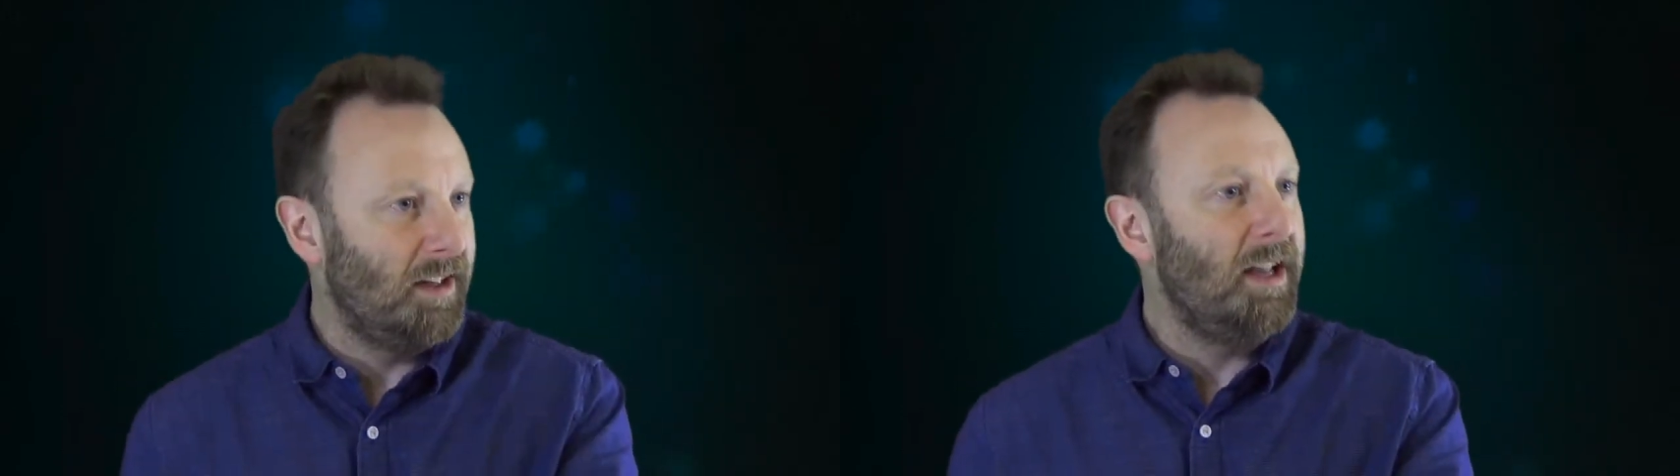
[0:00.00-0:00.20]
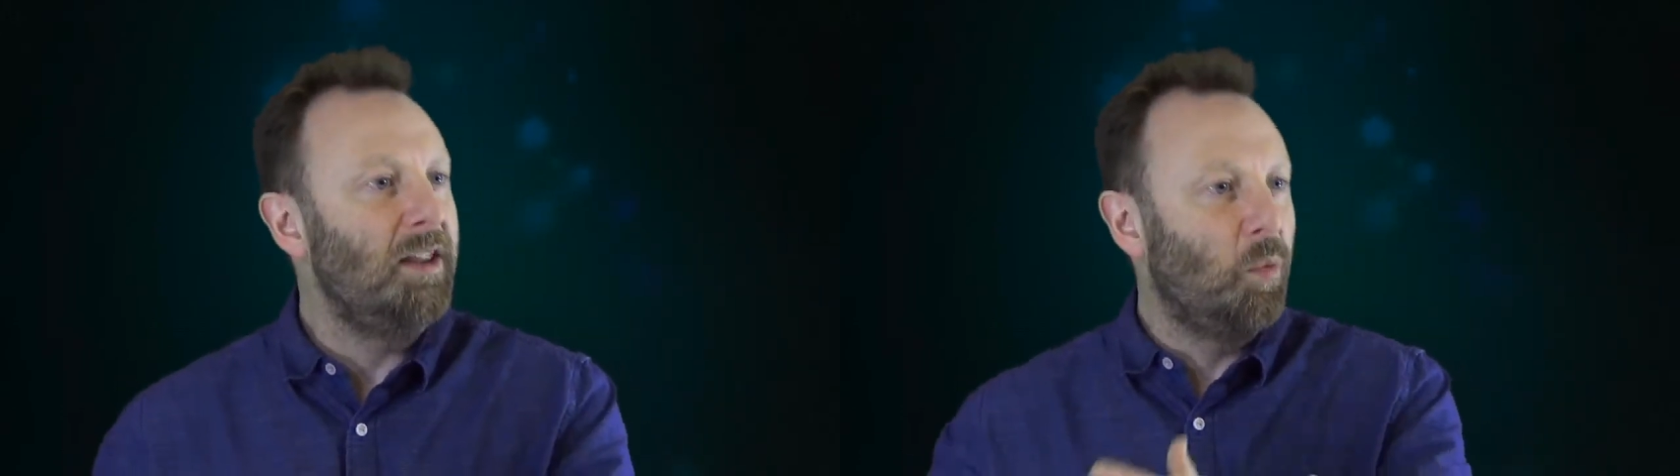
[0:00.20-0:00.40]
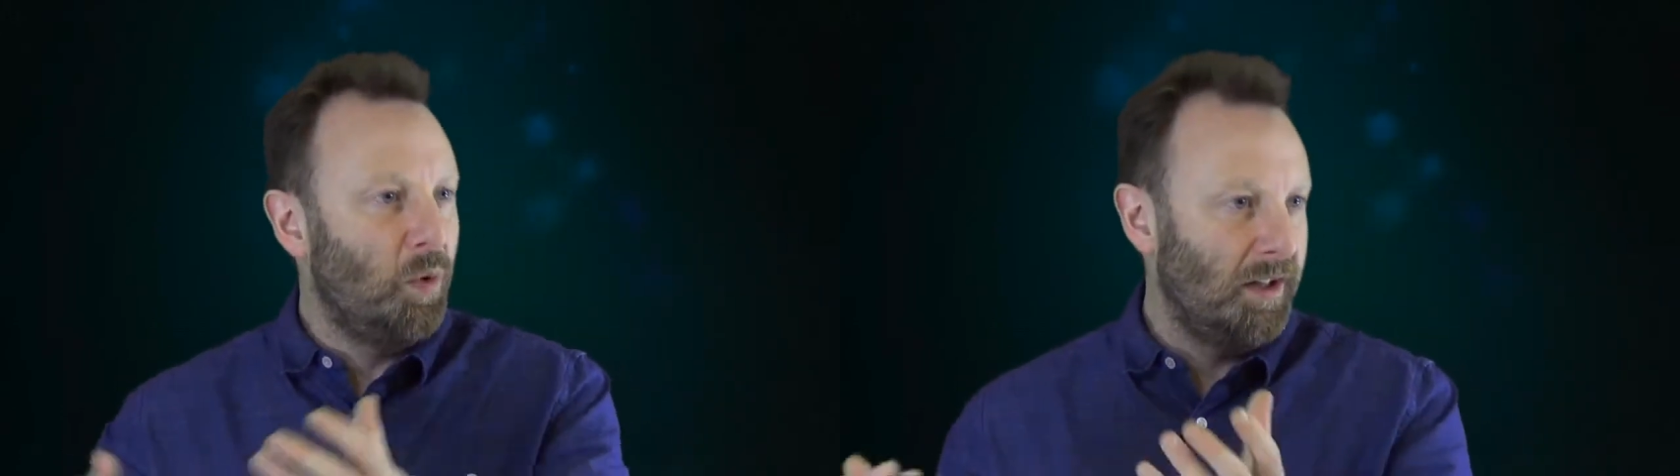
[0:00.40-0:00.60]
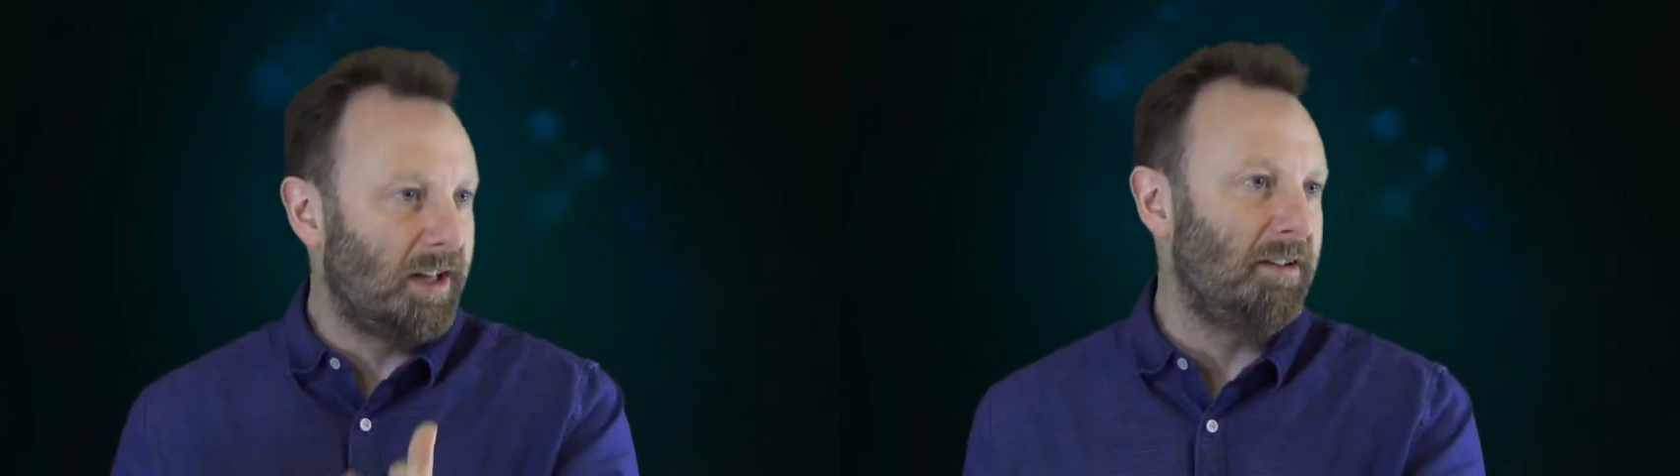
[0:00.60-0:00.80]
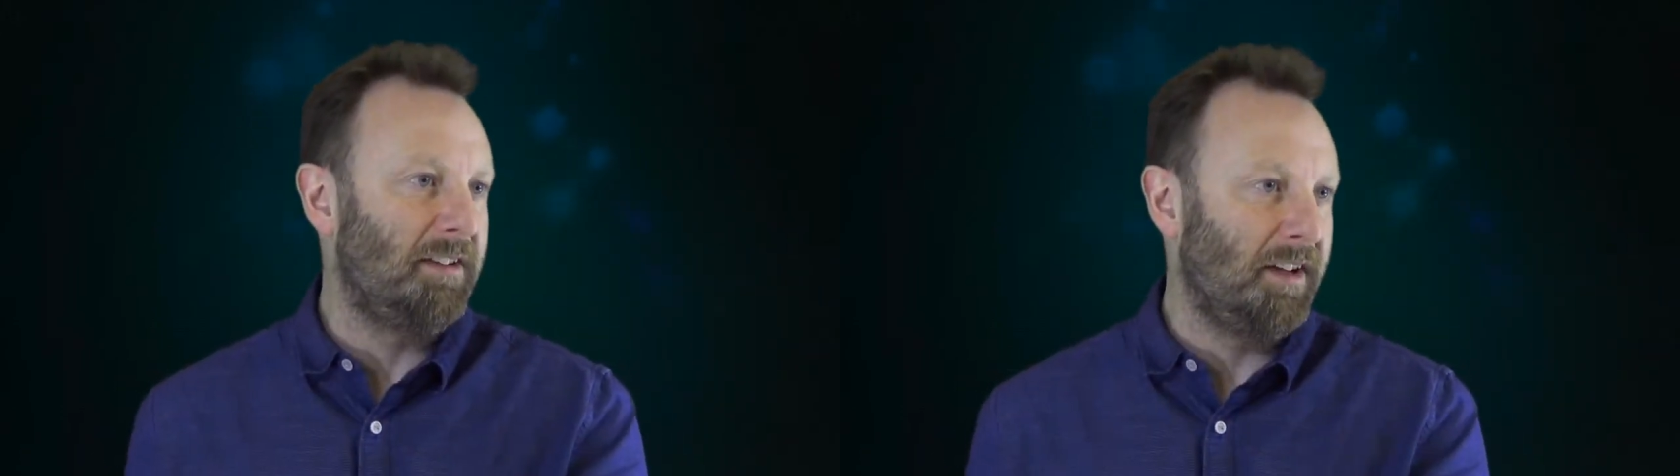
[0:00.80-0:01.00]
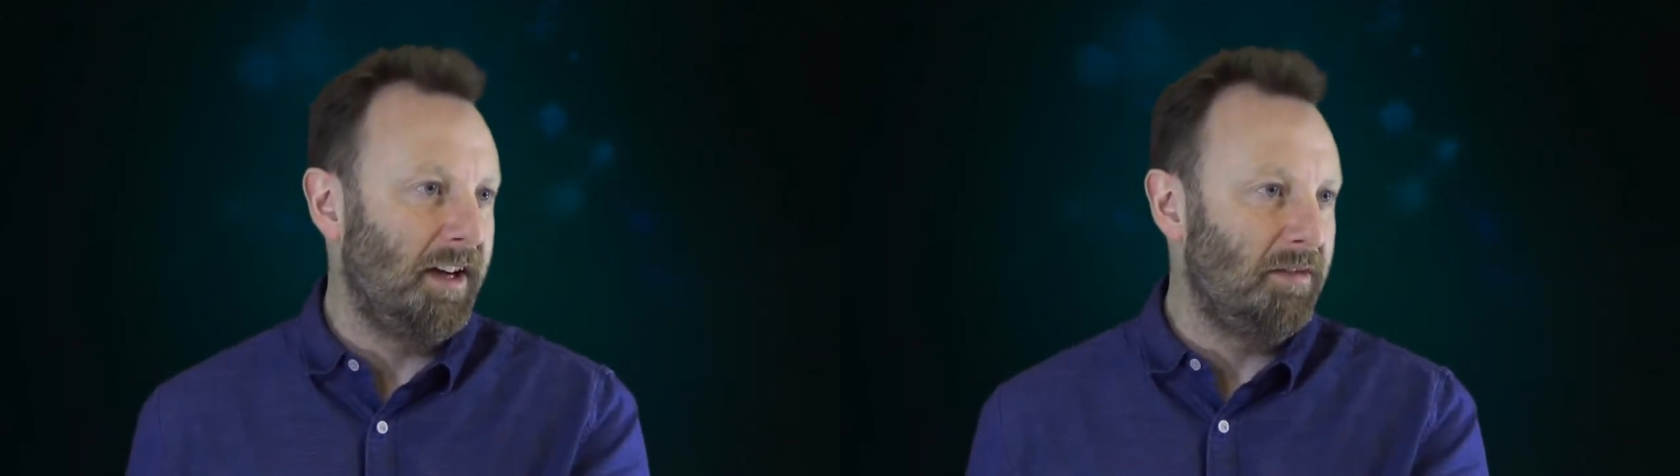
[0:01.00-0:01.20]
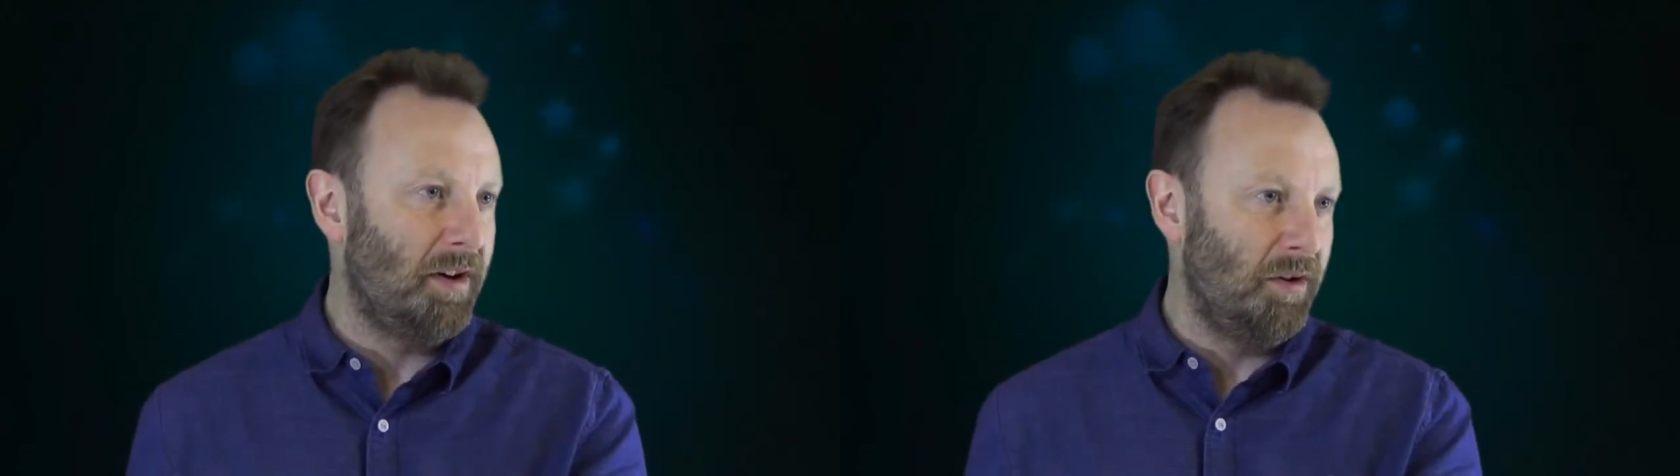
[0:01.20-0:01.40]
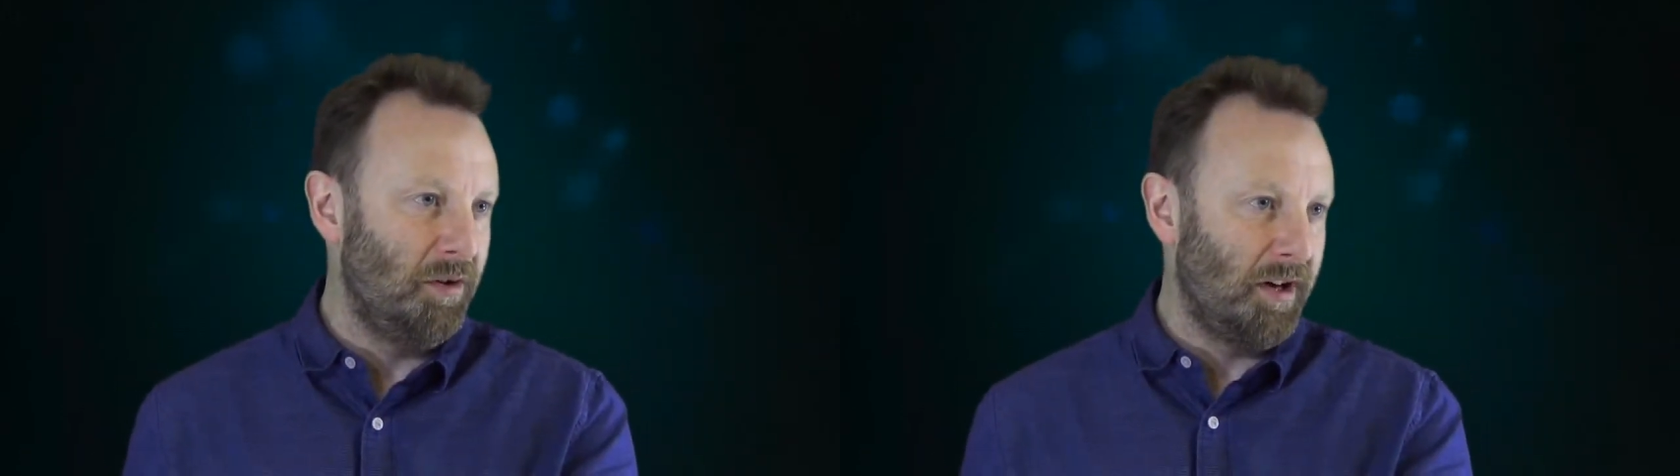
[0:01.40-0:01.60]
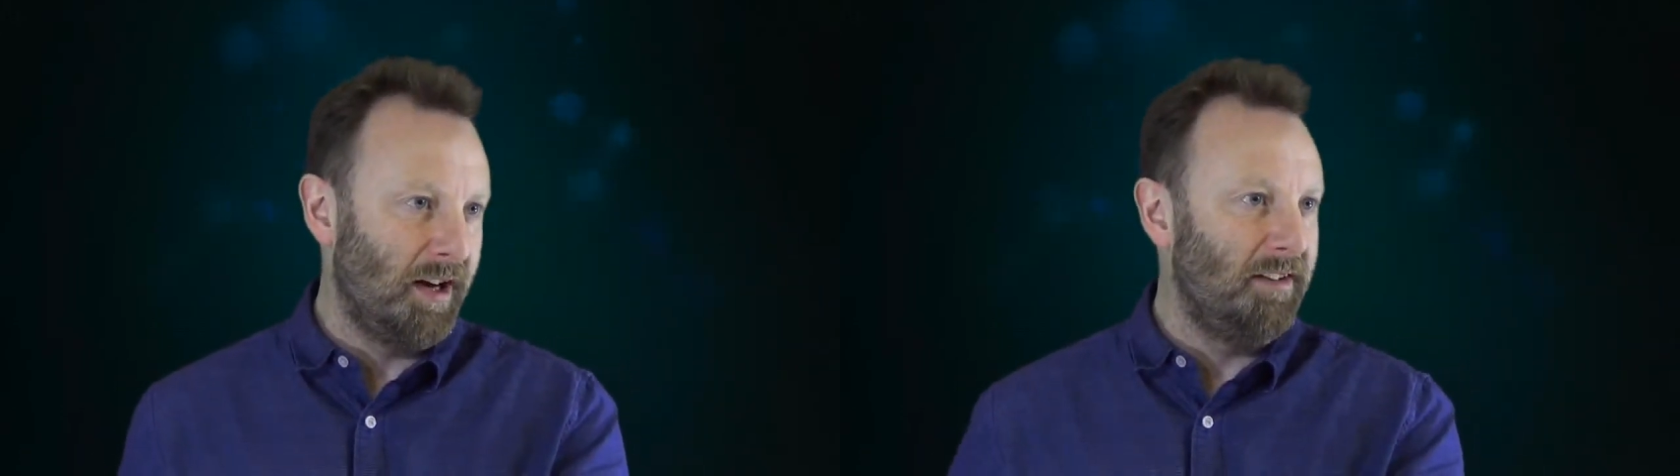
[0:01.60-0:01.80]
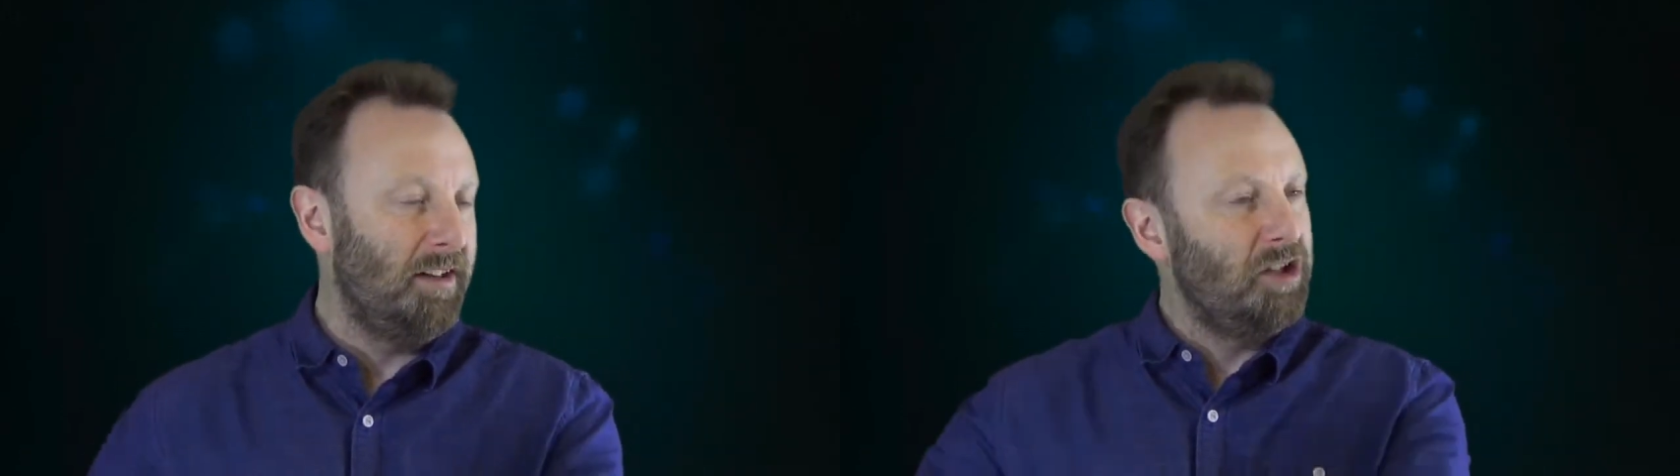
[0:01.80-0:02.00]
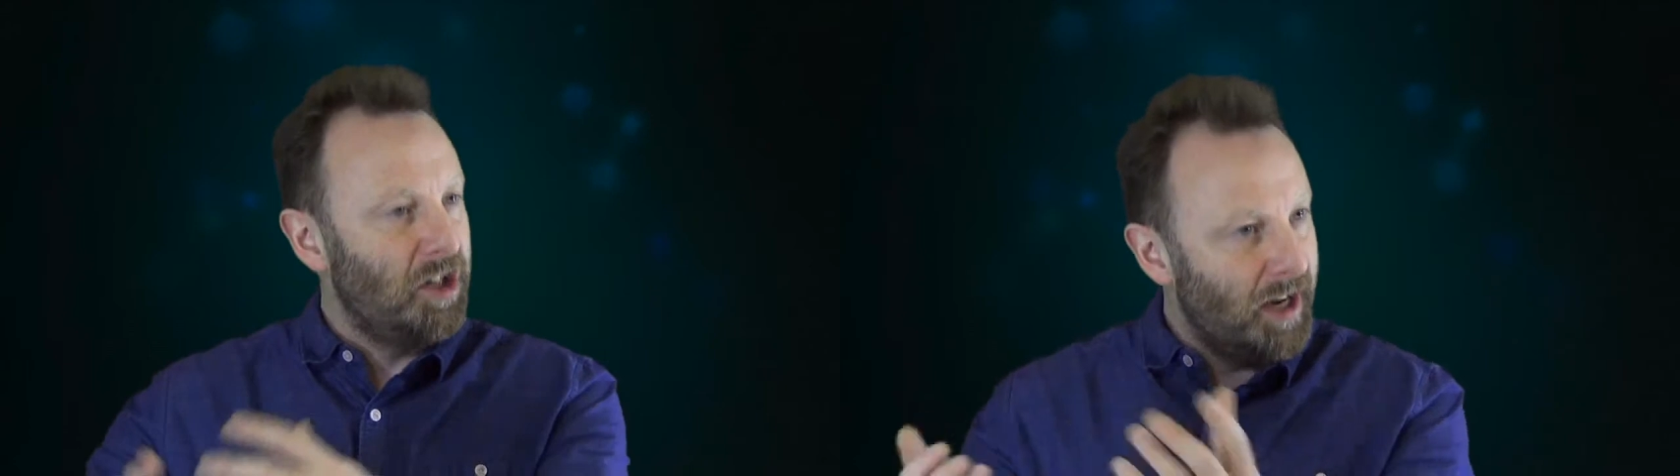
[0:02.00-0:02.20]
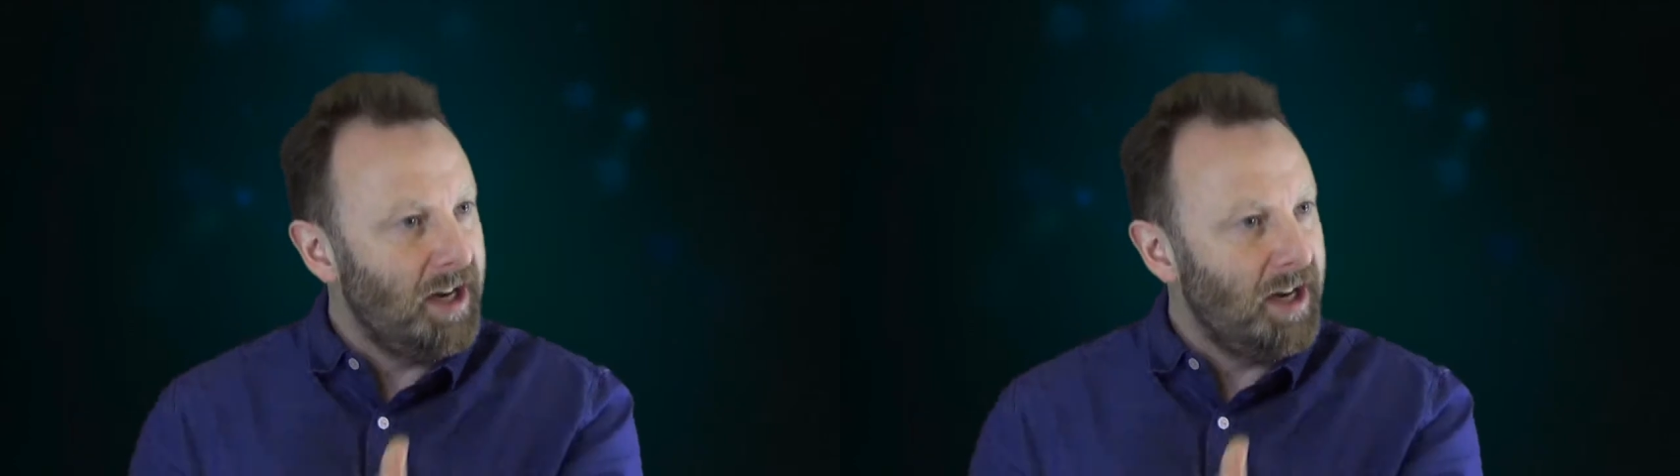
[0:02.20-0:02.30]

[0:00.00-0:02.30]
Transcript: in the world outside of our organisation,